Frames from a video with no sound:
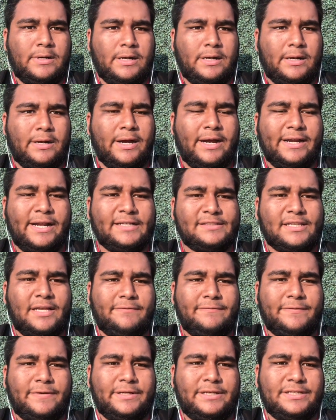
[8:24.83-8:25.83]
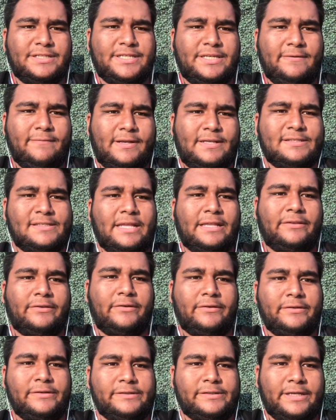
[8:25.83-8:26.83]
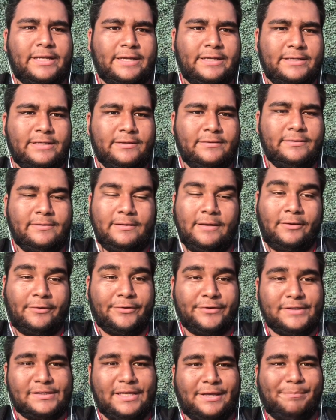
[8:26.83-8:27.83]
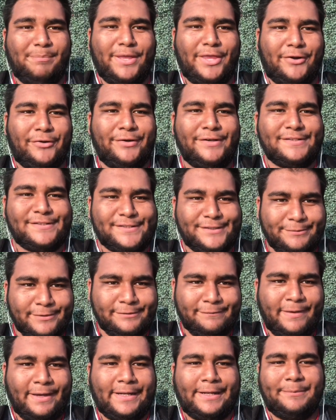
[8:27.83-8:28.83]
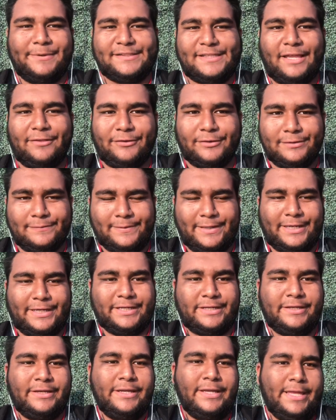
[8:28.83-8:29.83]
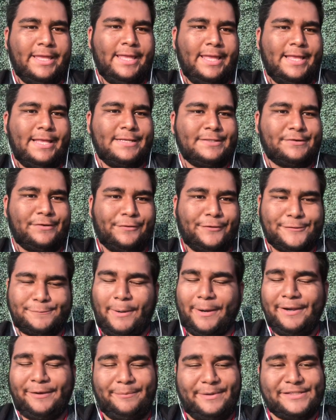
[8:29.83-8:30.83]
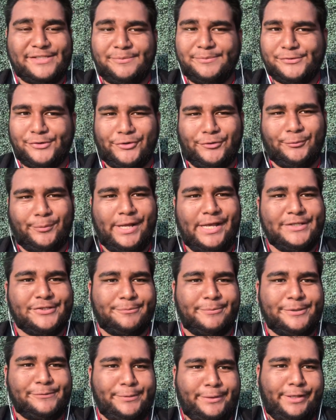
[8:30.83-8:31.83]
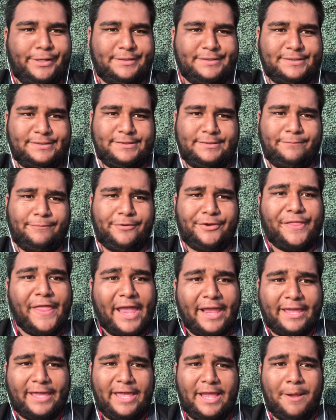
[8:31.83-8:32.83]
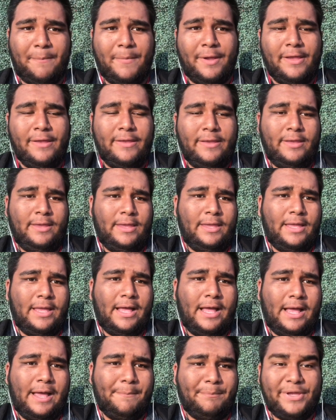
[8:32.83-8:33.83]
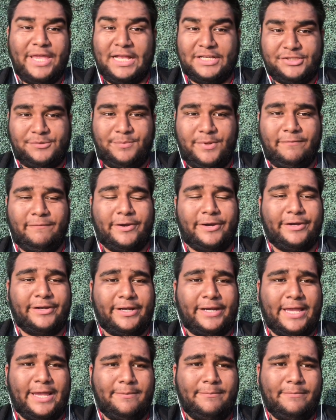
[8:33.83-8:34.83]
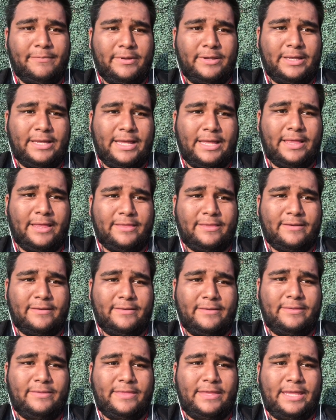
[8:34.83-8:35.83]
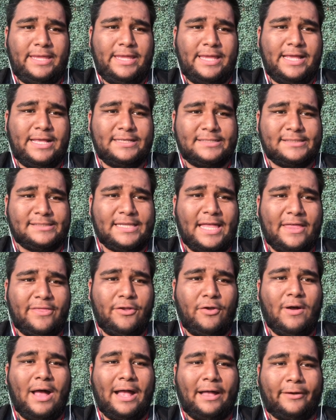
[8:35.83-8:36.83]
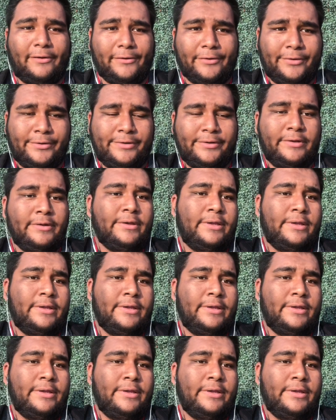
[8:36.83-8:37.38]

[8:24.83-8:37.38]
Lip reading: All right, next off, Chivas Santos. Of course, Pedro is a Chivas fan. I'm a Santos fan. So there's probably going to be some sort of wager between us for that game. But yeah, it should be a very good game at the Estadio Akron.